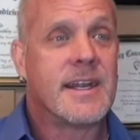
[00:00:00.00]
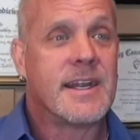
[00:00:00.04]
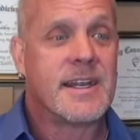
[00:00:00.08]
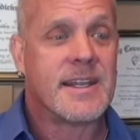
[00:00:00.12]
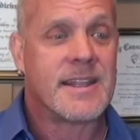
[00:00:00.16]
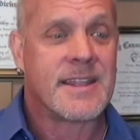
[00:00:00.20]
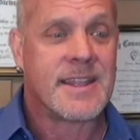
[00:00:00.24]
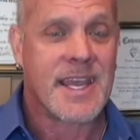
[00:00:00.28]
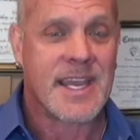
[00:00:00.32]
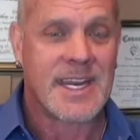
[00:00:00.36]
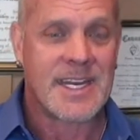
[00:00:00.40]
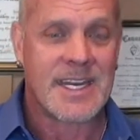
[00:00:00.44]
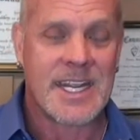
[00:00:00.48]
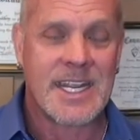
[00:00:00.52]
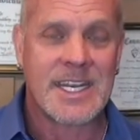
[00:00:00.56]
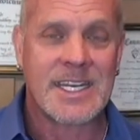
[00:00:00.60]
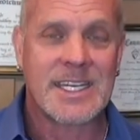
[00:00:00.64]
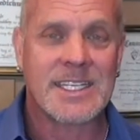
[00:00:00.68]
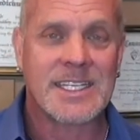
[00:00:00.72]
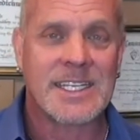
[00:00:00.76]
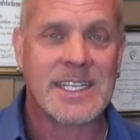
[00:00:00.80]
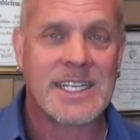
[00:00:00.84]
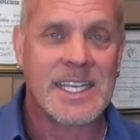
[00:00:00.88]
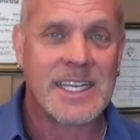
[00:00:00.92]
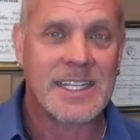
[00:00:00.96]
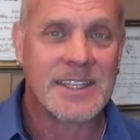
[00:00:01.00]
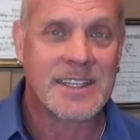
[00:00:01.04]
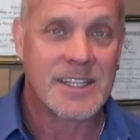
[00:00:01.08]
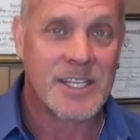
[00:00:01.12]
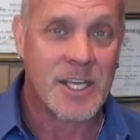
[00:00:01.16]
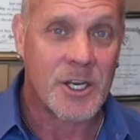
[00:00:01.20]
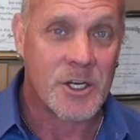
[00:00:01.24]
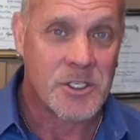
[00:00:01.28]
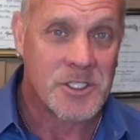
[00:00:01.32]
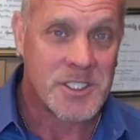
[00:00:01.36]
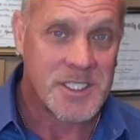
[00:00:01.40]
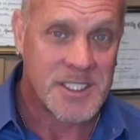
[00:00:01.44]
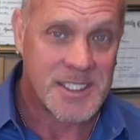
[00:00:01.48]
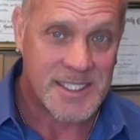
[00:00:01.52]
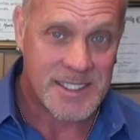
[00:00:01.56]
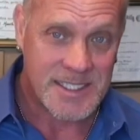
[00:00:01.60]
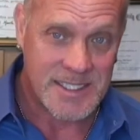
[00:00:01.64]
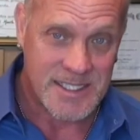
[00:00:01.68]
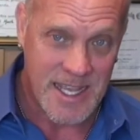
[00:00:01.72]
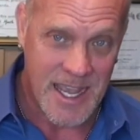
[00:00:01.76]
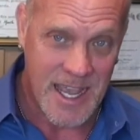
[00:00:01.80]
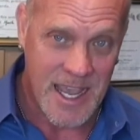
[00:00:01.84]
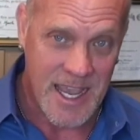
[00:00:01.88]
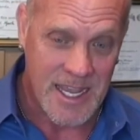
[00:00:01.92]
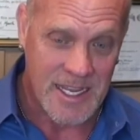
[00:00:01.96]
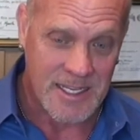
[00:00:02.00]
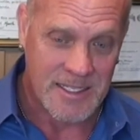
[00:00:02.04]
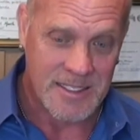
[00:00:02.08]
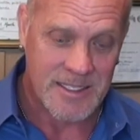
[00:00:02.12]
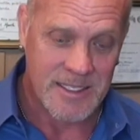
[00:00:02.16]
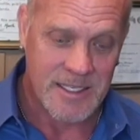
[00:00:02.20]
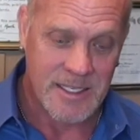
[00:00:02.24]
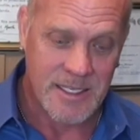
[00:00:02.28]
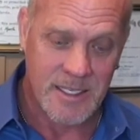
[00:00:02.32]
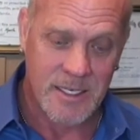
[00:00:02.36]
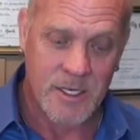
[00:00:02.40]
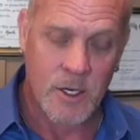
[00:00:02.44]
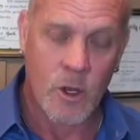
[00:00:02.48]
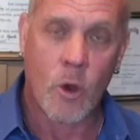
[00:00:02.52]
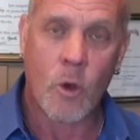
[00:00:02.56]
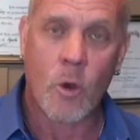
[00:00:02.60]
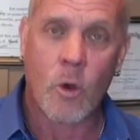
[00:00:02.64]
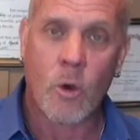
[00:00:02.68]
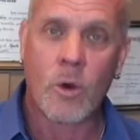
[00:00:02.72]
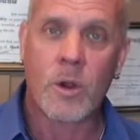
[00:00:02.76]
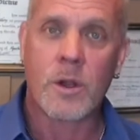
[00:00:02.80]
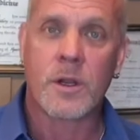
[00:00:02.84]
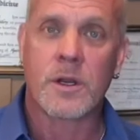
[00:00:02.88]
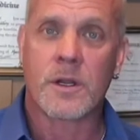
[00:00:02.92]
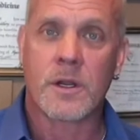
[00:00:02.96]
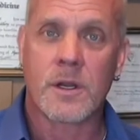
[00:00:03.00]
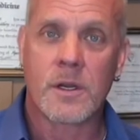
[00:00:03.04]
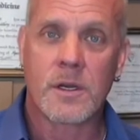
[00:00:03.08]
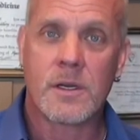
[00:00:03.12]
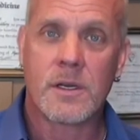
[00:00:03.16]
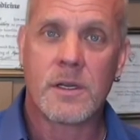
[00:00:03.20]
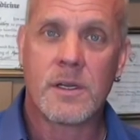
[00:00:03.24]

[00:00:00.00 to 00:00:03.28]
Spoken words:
they need to get their state in order